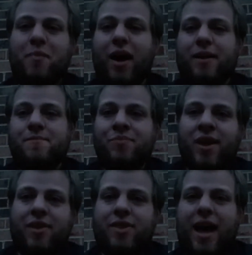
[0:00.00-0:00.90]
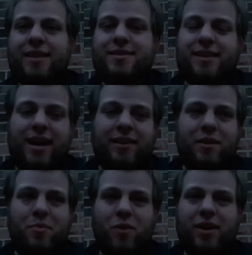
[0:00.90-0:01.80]
But that's not
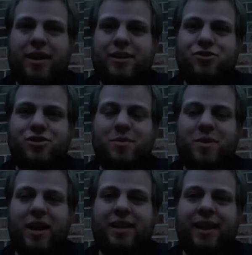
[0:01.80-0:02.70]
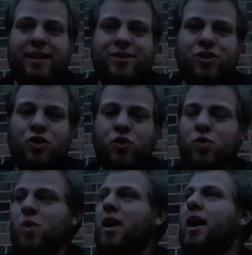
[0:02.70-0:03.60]
the point. That's just something I'd like to do.